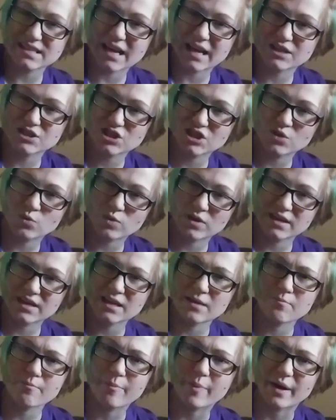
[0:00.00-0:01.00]
actually
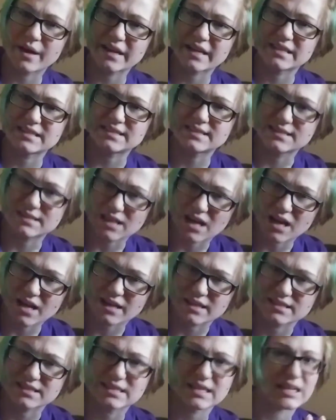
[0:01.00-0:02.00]
working, but it
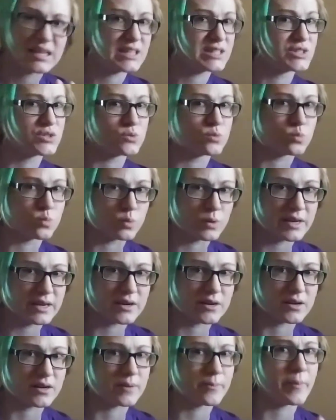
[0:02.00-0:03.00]
does. It's
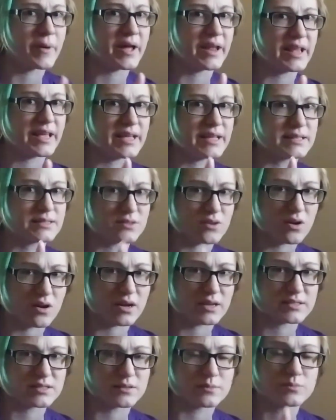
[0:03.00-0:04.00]
weird, but it's
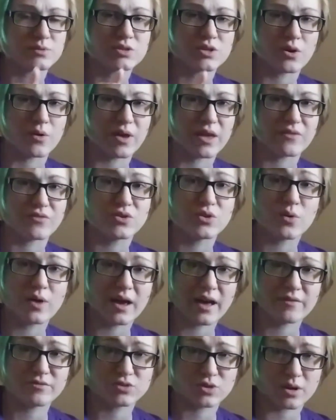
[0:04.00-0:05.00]
awesome. So if you
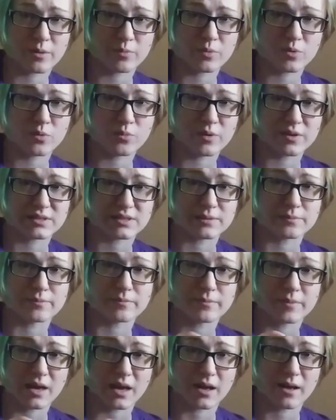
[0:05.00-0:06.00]
have trouble with some
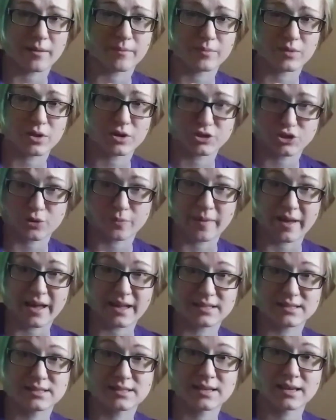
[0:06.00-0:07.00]
larger
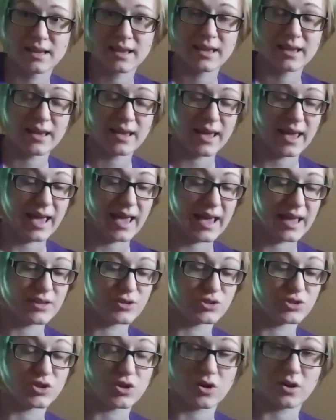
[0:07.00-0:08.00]
mats and
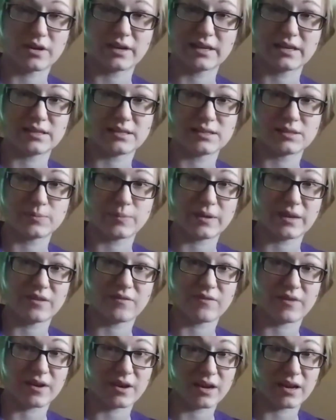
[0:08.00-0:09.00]
your dog is being
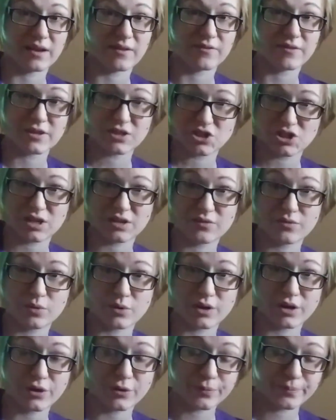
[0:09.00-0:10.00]
very fidgety
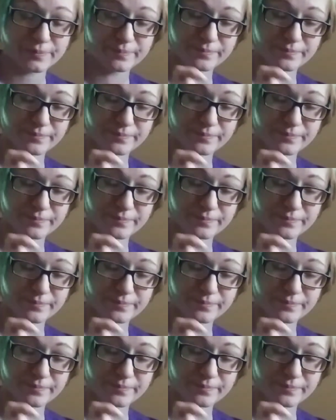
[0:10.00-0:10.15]
for you,